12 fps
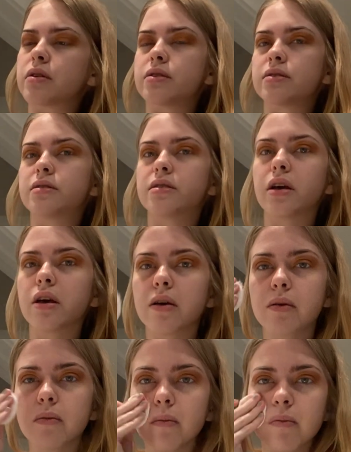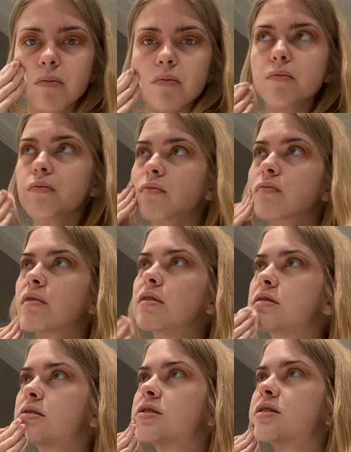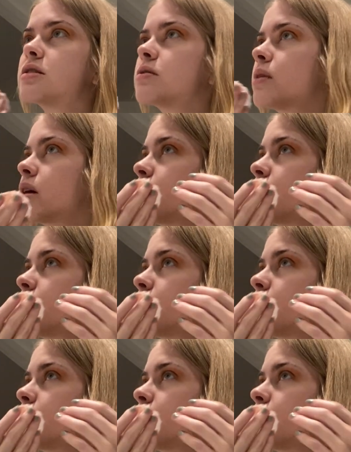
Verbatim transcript: Let's see. This is this is what